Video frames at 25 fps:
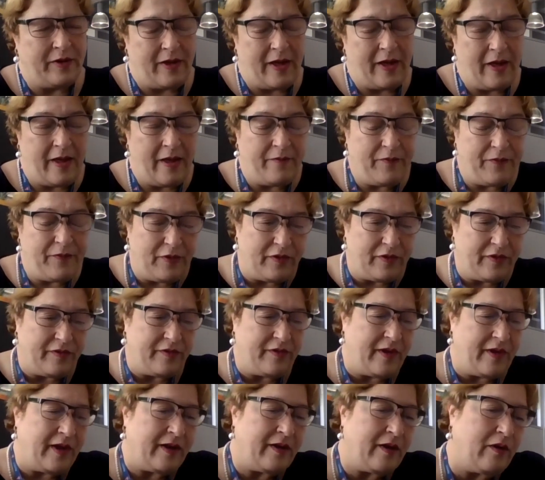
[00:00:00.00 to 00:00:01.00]
efforts
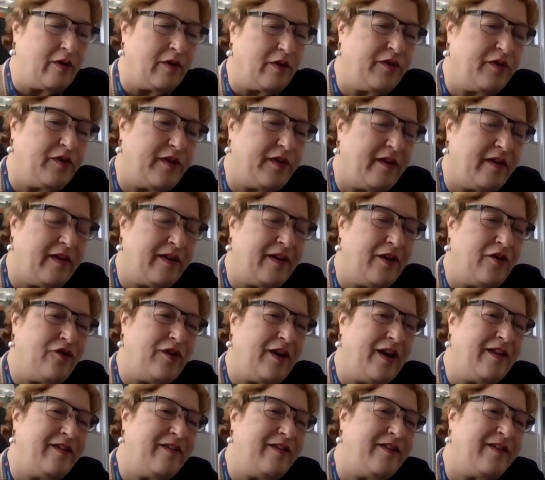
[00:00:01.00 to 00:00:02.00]
and a lot said
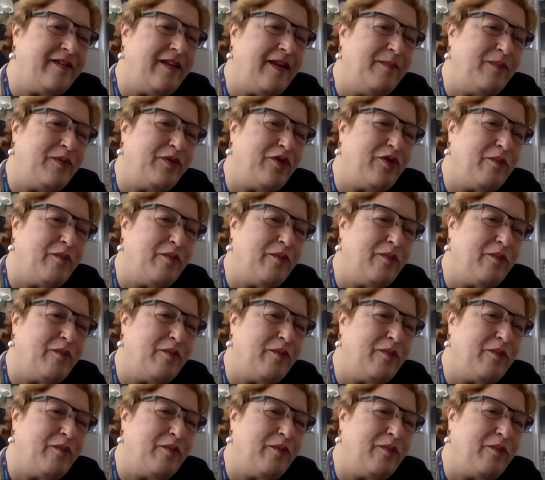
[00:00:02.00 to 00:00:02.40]
initially, and seems